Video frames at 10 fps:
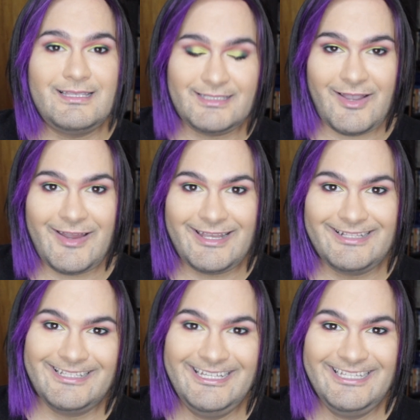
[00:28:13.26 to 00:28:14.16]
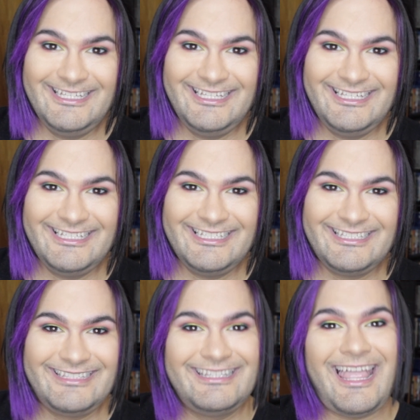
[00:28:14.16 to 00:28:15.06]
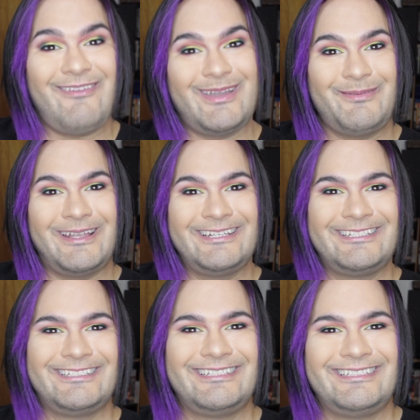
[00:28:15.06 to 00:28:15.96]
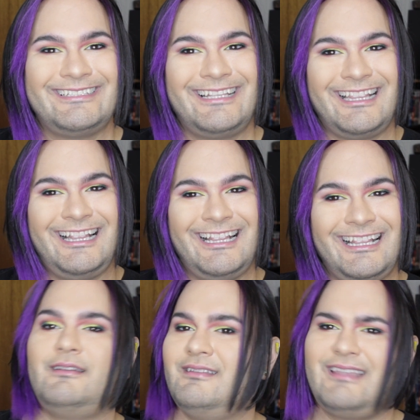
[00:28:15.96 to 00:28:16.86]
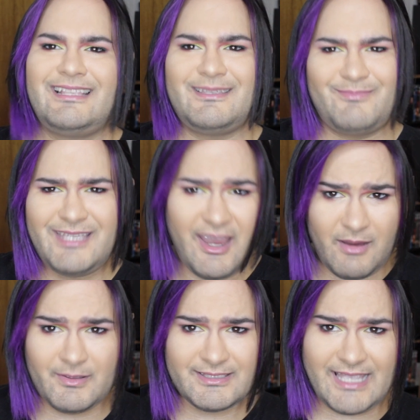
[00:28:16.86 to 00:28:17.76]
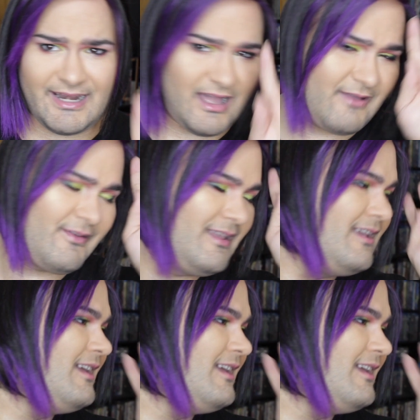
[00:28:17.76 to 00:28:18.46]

Sorry. Have a good one. That's a terrible sign off.